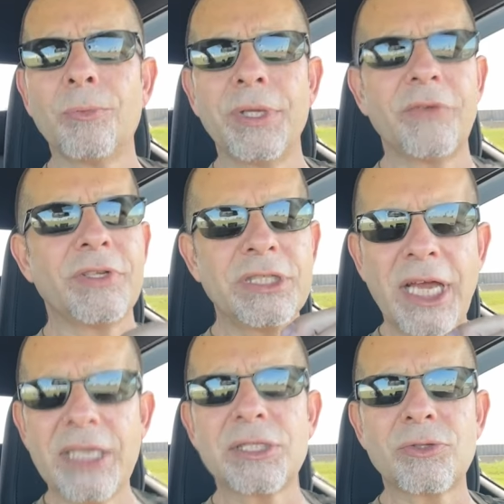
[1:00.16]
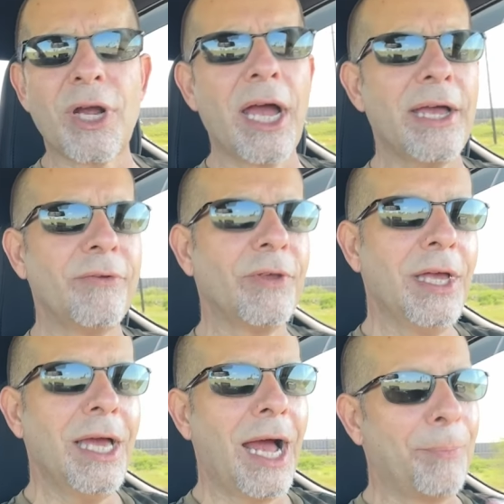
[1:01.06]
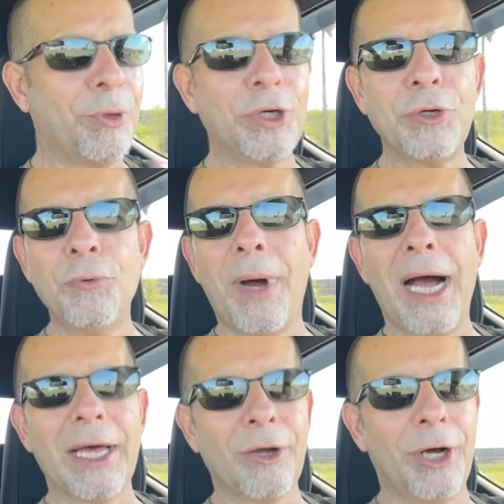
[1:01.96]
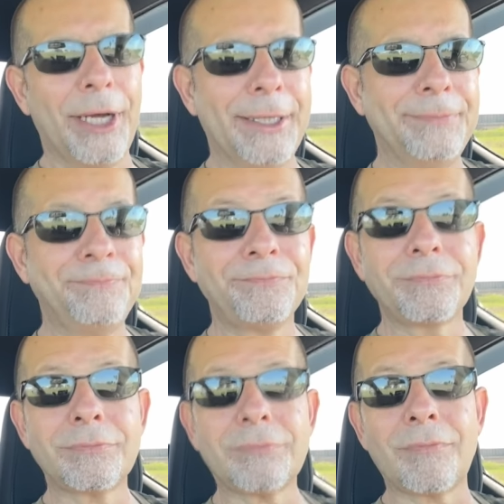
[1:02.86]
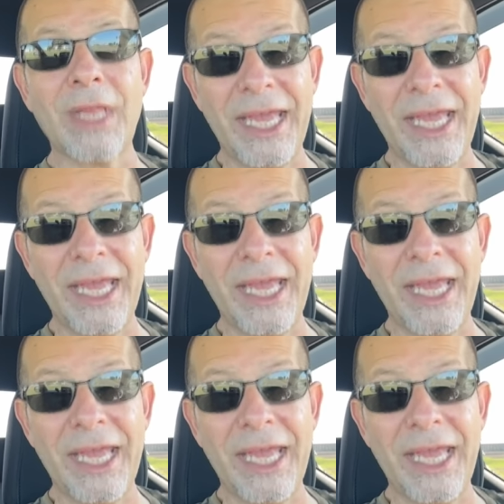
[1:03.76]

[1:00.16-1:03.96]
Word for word: bit of a test drive. I put a new mod on.